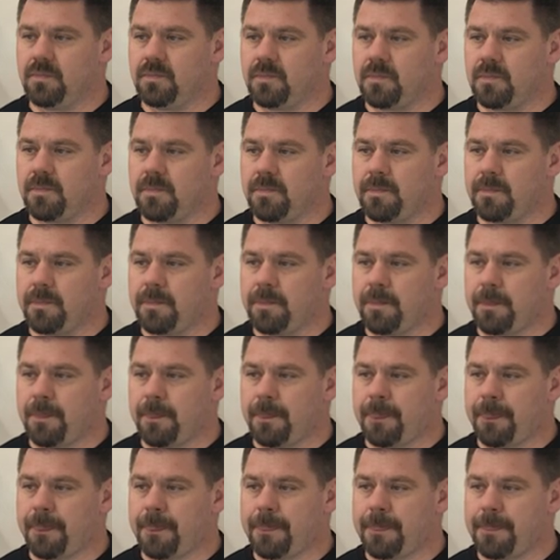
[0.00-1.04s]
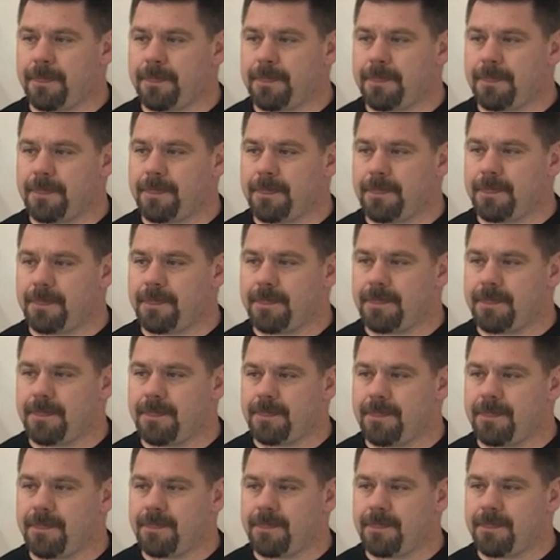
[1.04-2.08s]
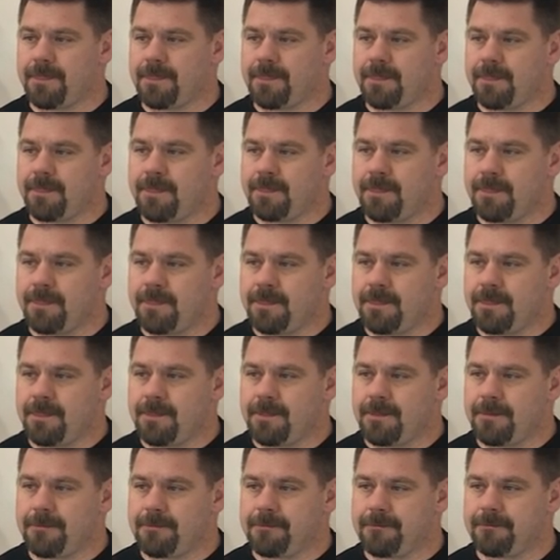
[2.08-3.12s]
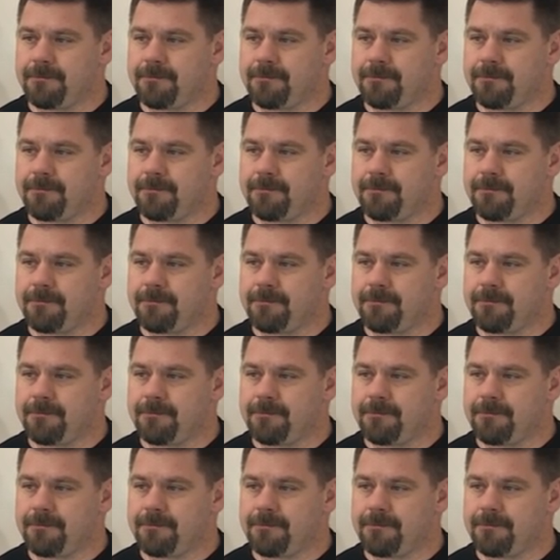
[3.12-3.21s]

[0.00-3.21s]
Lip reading: (silent)